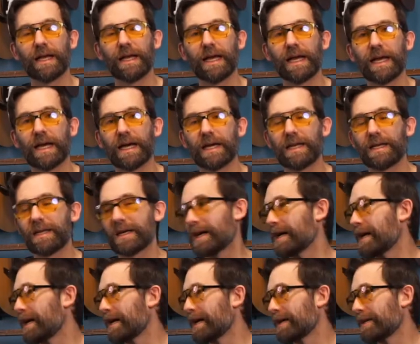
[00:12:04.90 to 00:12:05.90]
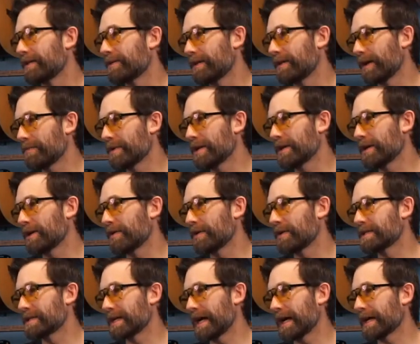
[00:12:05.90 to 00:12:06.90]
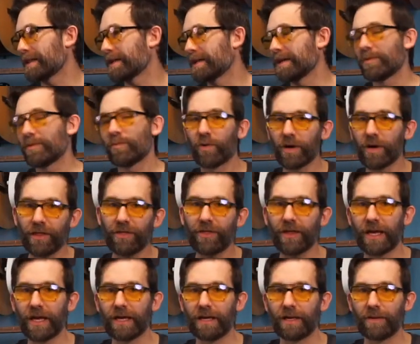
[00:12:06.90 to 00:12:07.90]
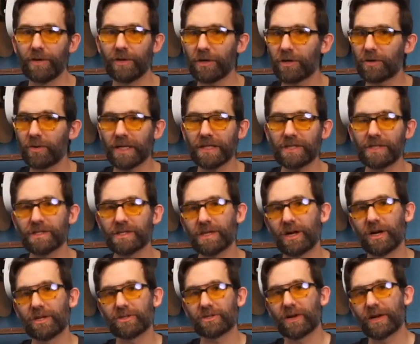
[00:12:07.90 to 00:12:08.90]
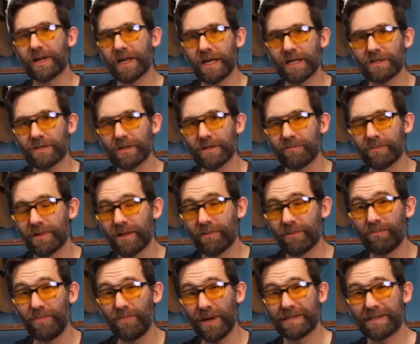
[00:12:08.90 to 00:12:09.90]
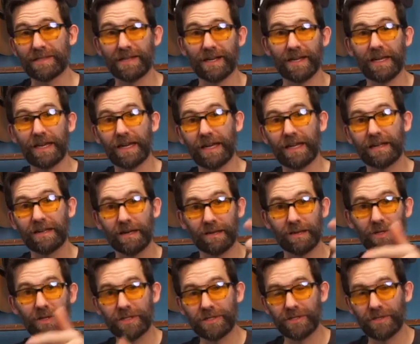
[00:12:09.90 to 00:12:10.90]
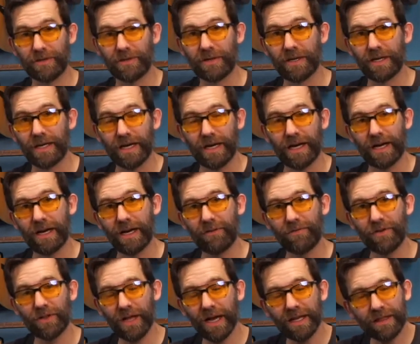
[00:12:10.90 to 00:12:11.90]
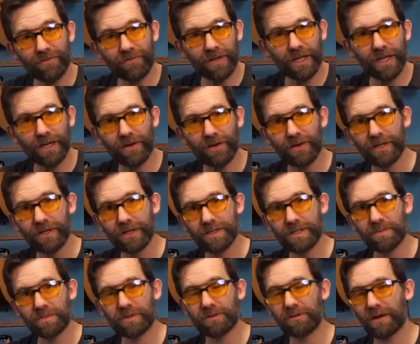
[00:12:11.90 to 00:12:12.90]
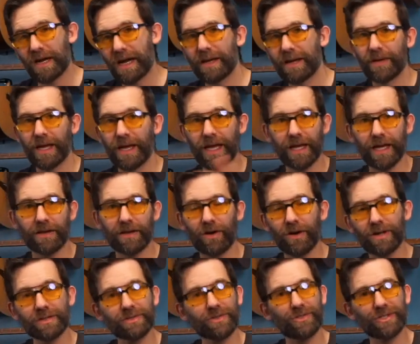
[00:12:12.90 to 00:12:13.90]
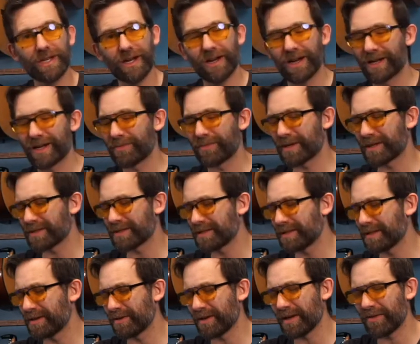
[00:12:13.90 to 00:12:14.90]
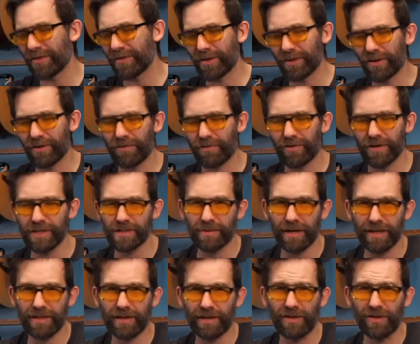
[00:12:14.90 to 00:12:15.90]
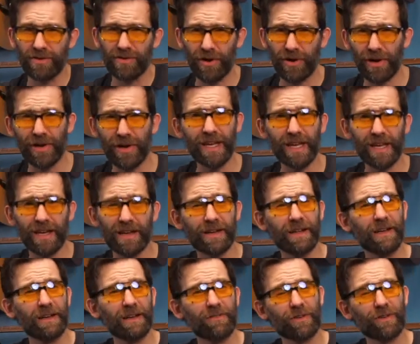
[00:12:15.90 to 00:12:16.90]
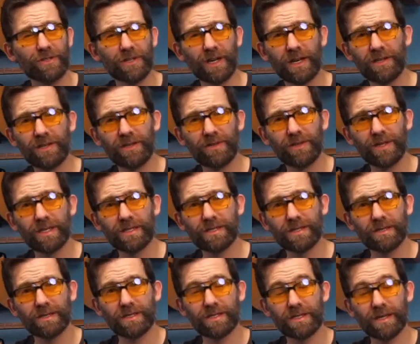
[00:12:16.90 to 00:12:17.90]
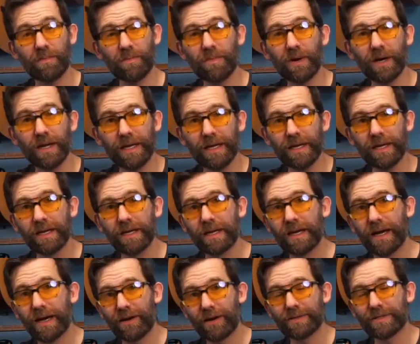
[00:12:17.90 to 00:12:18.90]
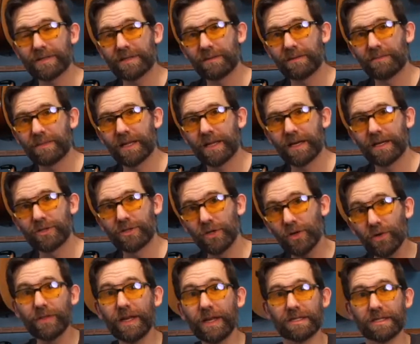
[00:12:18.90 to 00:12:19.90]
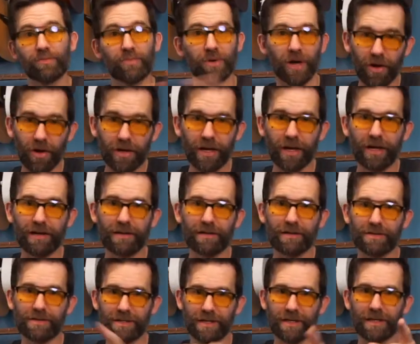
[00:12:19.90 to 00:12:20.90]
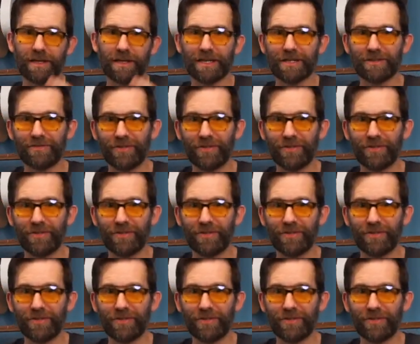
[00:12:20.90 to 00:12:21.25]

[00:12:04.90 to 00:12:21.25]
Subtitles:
and let me know exactly what you think. Give me your questions. I'll try to answer them the best that I can. God bless you. If you like the video, subscribe and also share it because, you know, even though your friends might think you're nerdy for trying to do this, somebody else is going to be like, dude, that's brilliant. See you in the next